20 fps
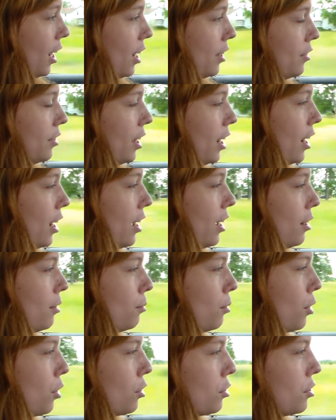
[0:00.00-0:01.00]
And
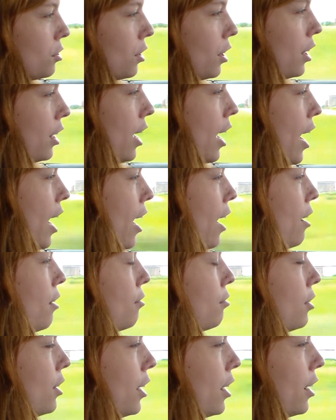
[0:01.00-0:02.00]
then we're also gonna
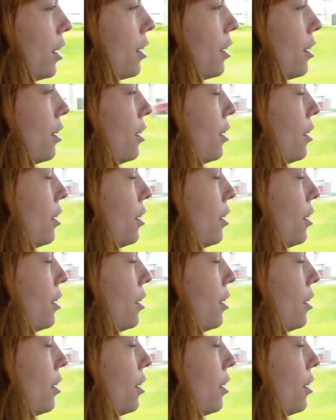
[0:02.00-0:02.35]
have like